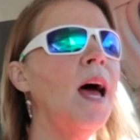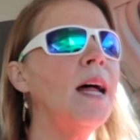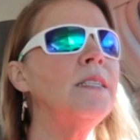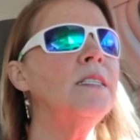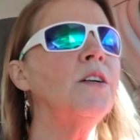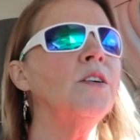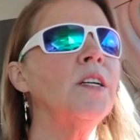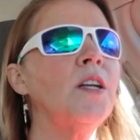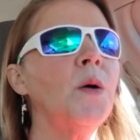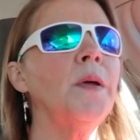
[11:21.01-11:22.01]
I just
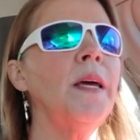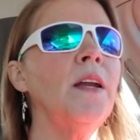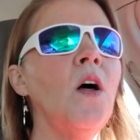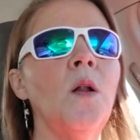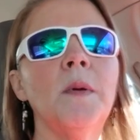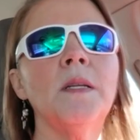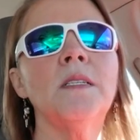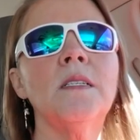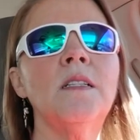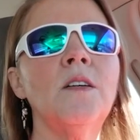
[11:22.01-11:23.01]
generally don't eat almonds.